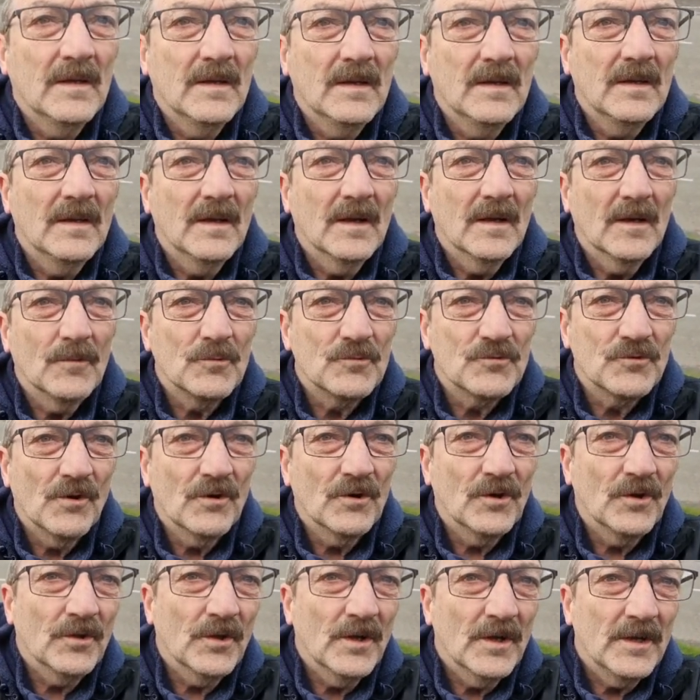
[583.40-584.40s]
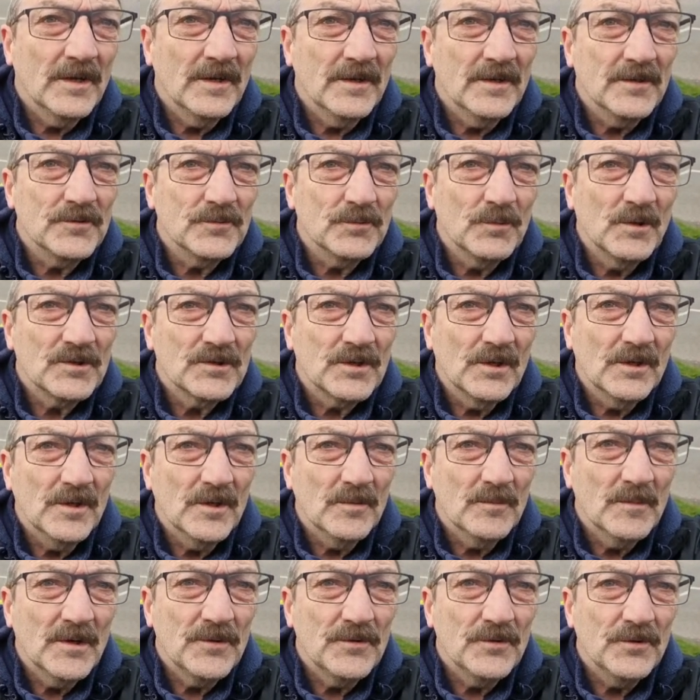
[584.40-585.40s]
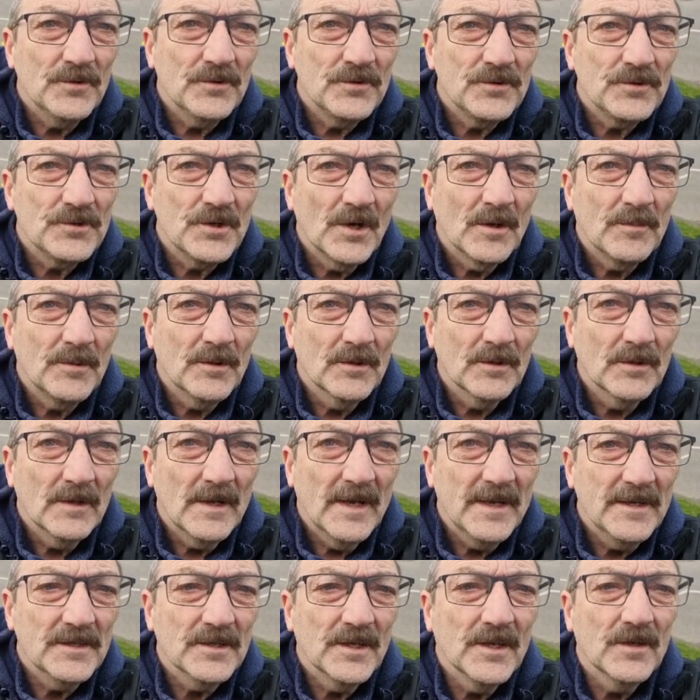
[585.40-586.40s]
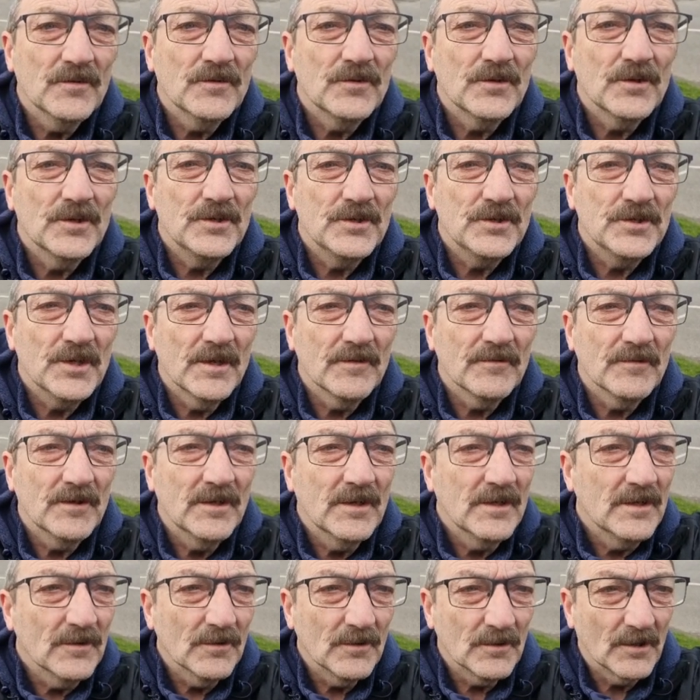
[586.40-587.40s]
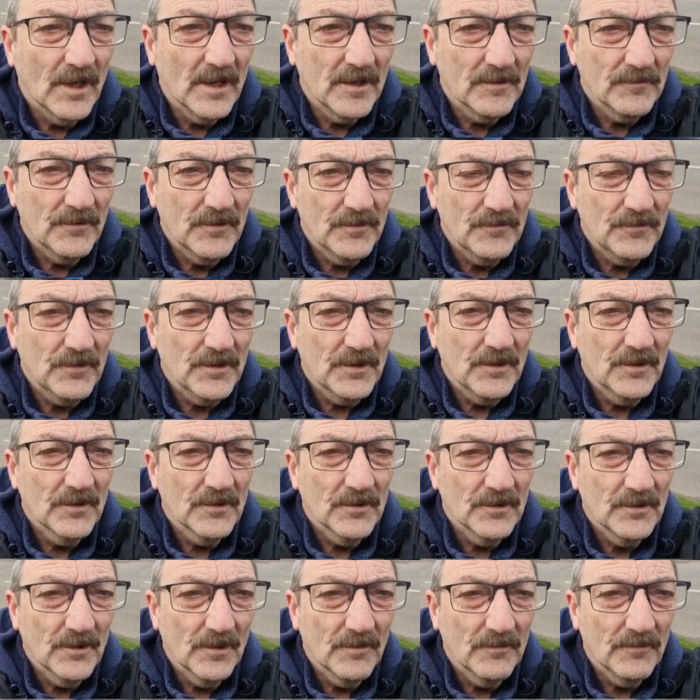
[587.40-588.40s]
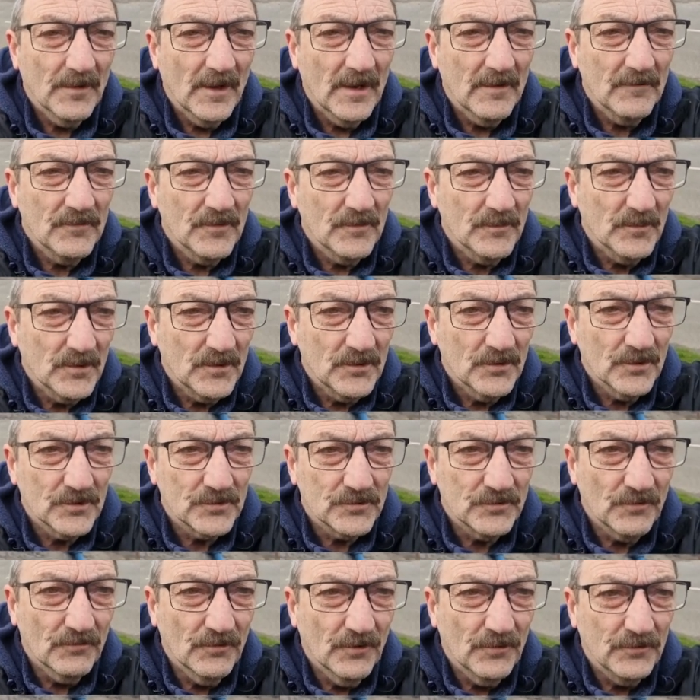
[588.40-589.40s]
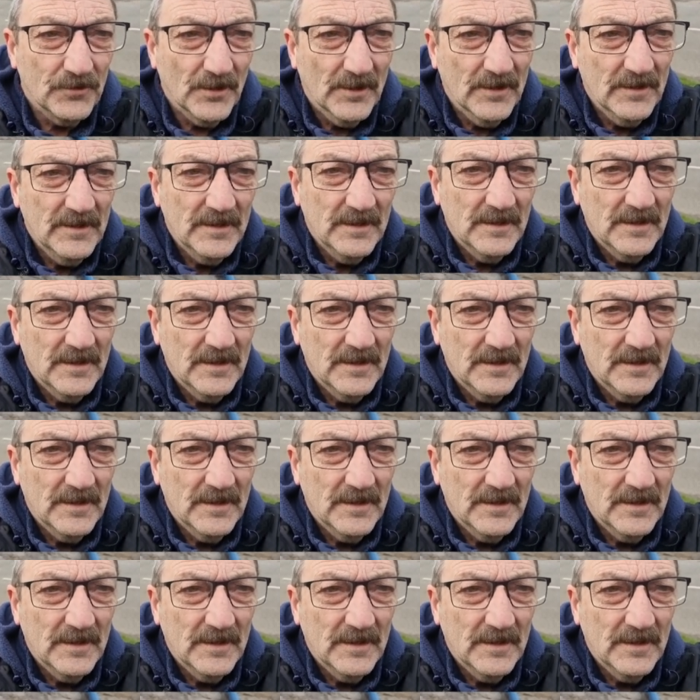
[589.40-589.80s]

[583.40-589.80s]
Yeah, I was wrong on that. It's Wesleyan Methodist Chapel 1837. Looked like 55 from across the road there.